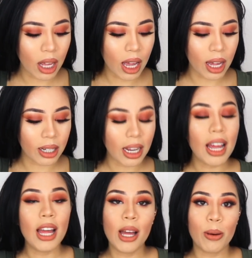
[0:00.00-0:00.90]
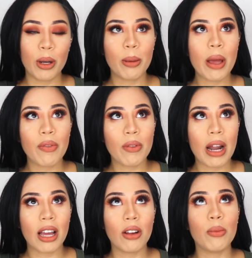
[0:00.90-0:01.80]
And one of my,
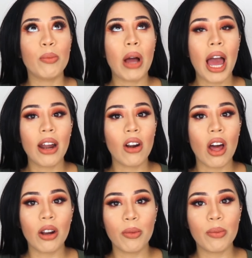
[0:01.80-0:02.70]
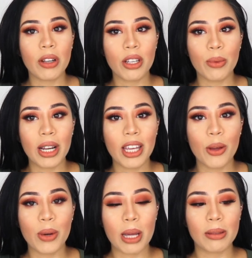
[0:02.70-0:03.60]
like, I had a lot of really
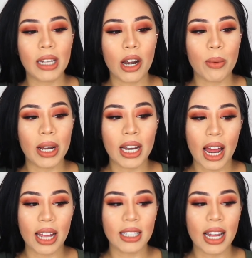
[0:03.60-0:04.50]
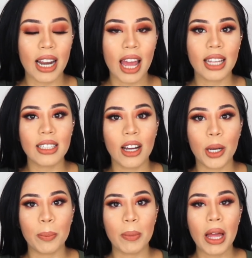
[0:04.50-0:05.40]
cute names that I really liked. I liked
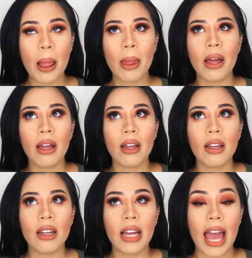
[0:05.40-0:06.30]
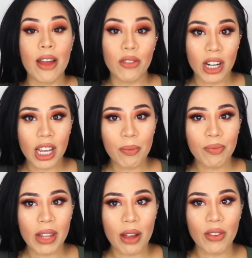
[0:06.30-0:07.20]
Everly.
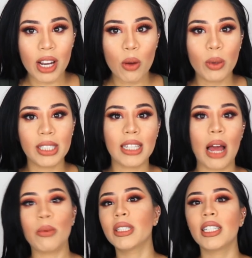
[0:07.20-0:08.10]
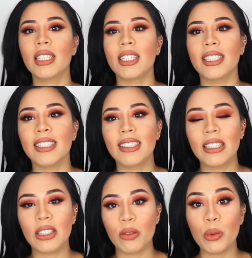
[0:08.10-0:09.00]
Everly was,
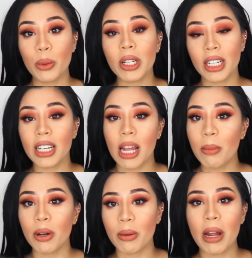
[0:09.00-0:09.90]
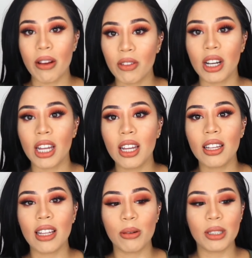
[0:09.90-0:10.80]
we were going to name her Everly.
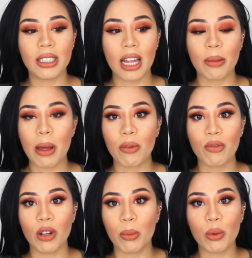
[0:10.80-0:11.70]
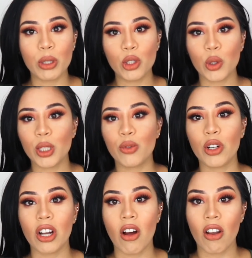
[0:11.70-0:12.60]
That was, like, my number one choice
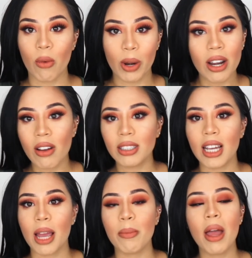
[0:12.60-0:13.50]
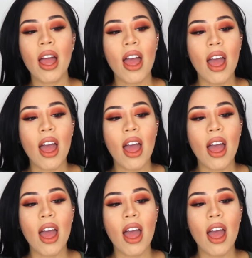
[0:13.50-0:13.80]
for a really long time.